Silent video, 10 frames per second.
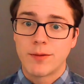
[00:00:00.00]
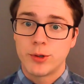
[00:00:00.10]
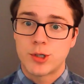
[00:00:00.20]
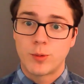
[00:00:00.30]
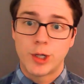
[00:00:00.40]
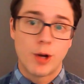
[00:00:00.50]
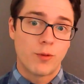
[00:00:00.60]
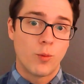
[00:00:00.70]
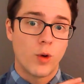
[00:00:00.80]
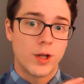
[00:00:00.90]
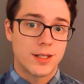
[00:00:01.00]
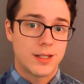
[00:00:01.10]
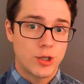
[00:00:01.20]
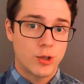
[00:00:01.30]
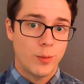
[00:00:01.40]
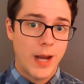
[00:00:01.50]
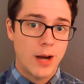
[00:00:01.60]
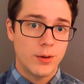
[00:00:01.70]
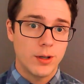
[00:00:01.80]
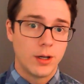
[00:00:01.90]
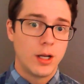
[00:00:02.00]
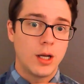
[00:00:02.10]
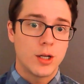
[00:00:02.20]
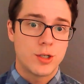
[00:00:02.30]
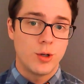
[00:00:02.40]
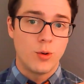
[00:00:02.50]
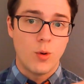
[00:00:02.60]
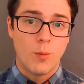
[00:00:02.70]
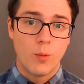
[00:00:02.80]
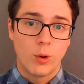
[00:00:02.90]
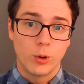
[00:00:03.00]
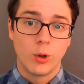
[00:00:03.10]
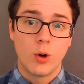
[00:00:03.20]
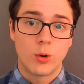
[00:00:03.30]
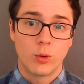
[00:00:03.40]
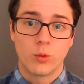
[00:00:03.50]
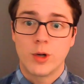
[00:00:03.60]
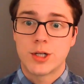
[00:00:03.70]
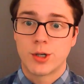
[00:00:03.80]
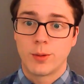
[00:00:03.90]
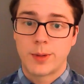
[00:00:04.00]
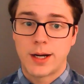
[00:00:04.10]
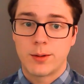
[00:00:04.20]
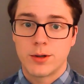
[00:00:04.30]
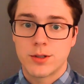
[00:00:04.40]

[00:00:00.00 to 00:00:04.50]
where you go from one central power to more local regional powers.